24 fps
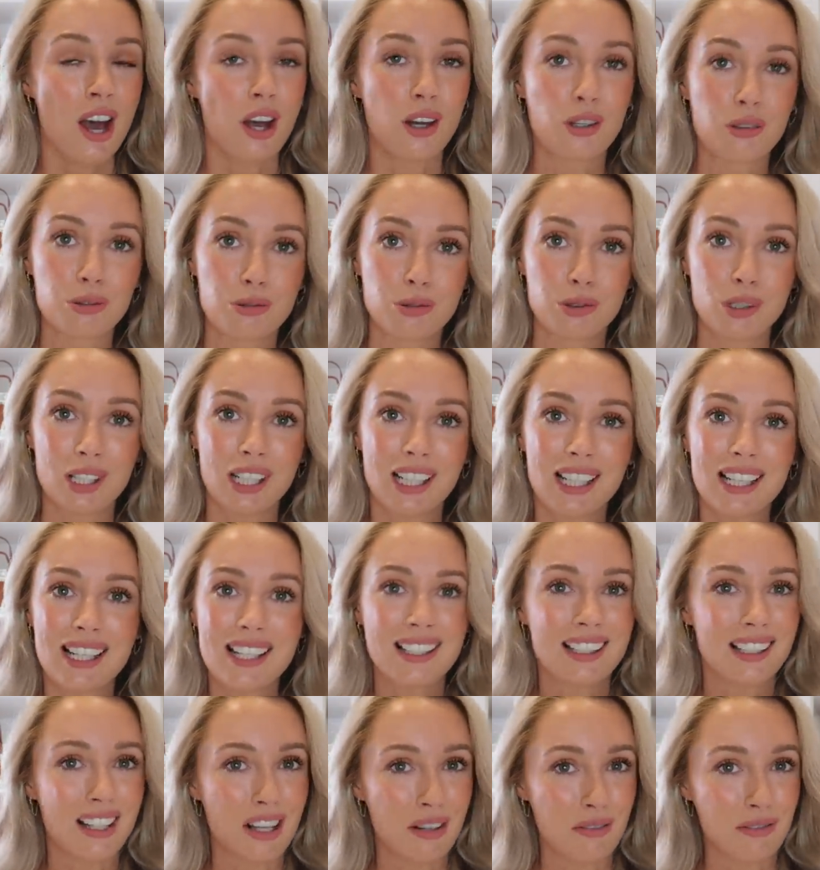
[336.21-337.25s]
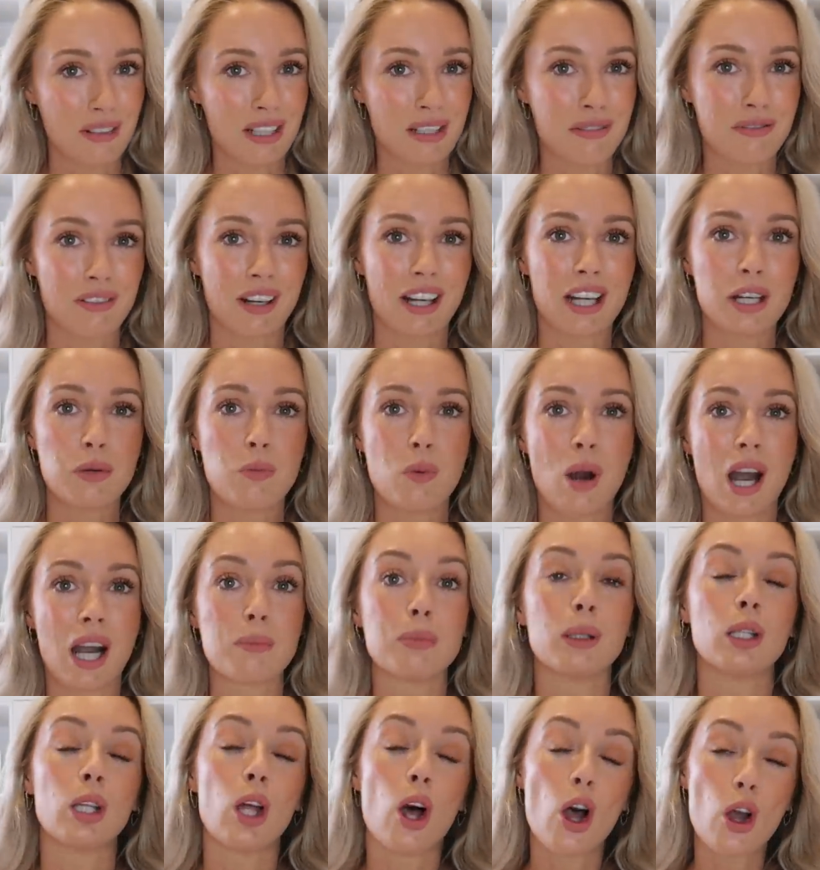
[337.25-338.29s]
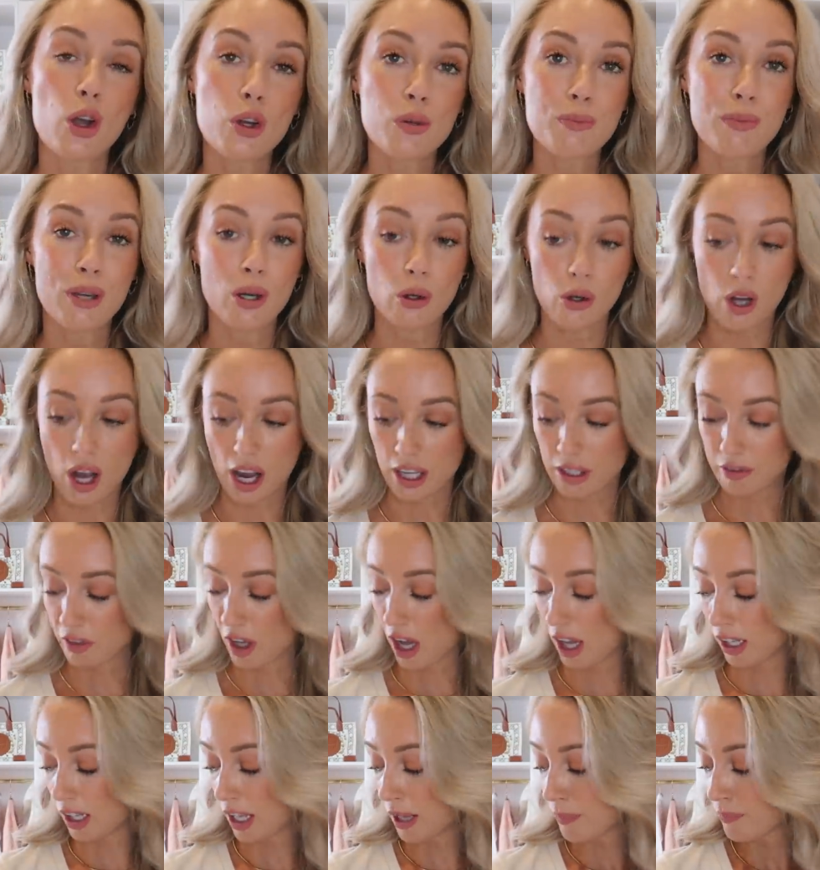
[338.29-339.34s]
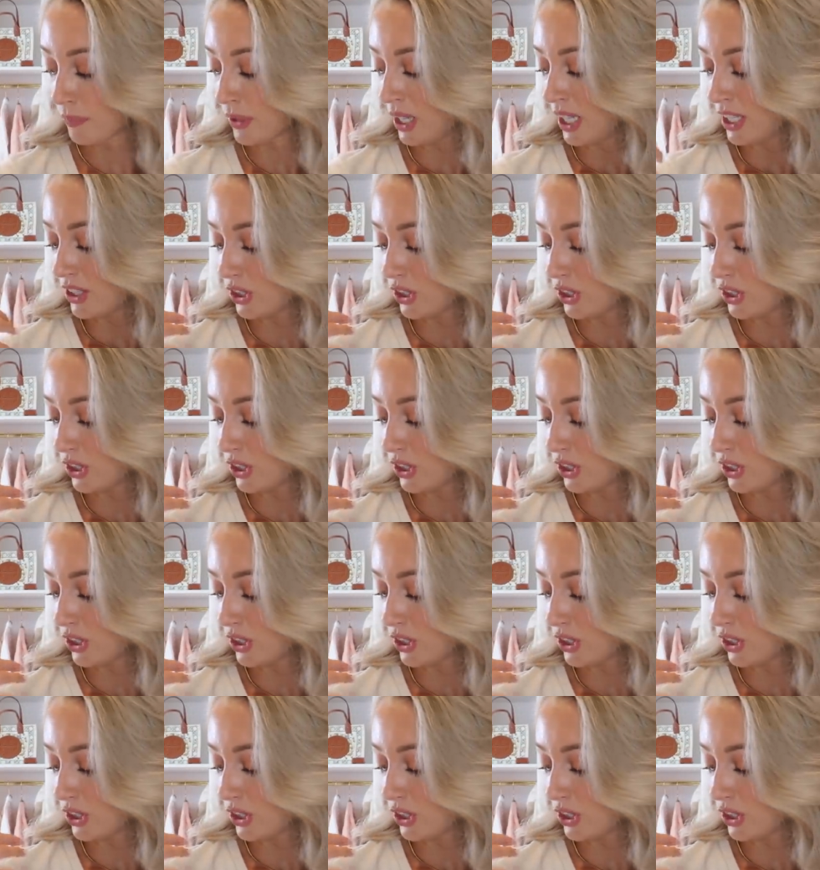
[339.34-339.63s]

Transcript: a really lovely, very wearable oatmeal kind of colour.